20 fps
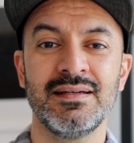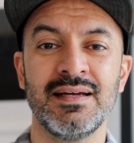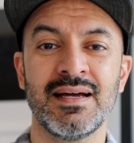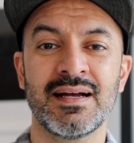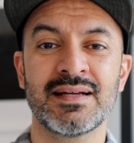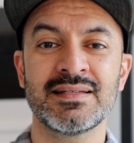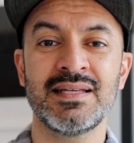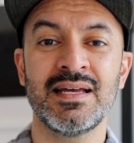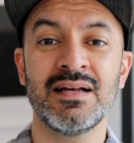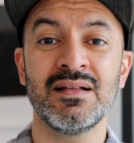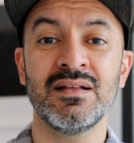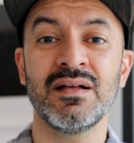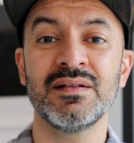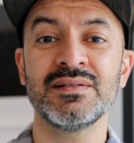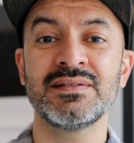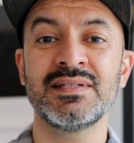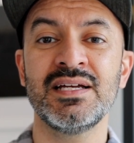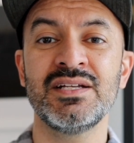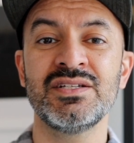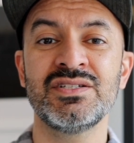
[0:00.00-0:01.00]
Exhale
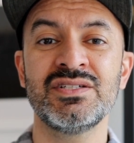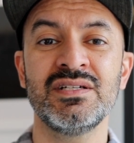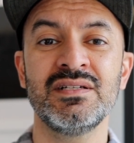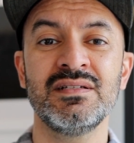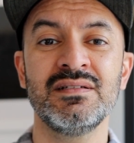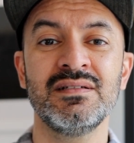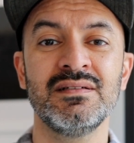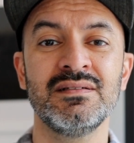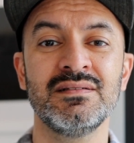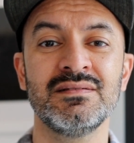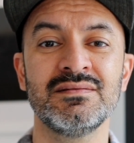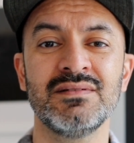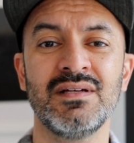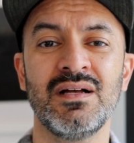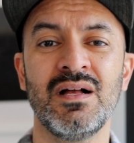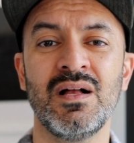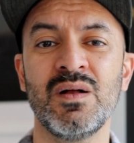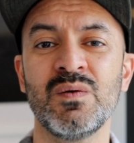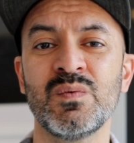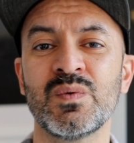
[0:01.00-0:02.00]
all tension,
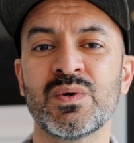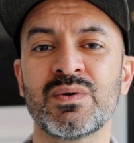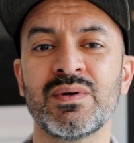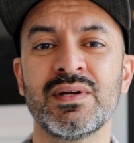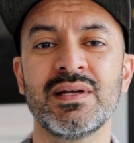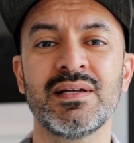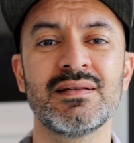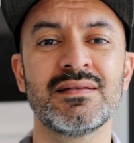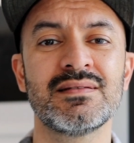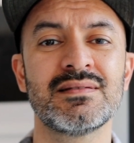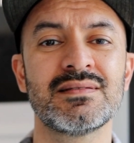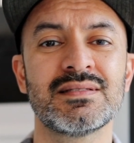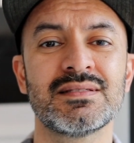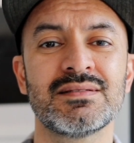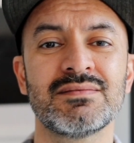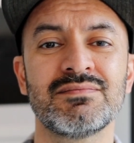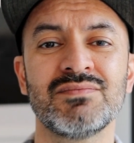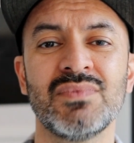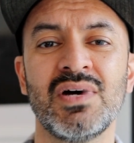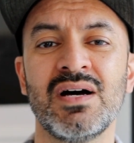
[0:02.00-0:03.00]
all
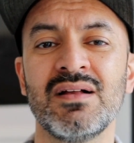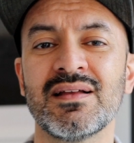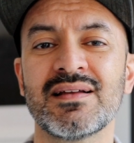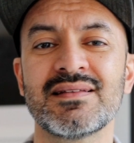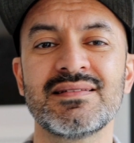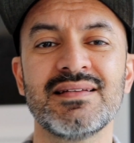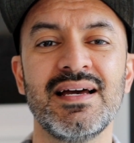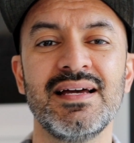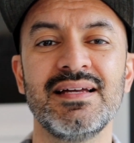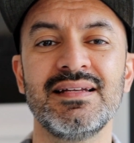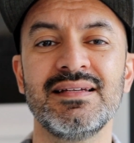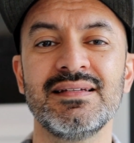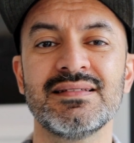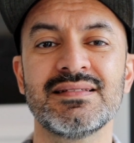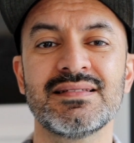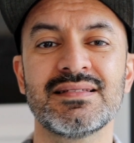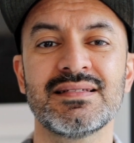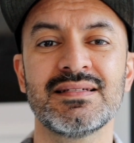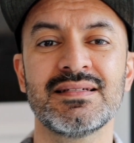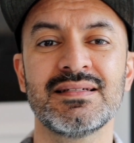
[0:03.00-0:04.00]
worries, all
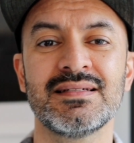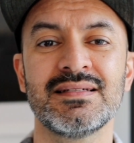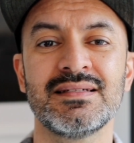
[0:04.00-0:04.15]
anxieties.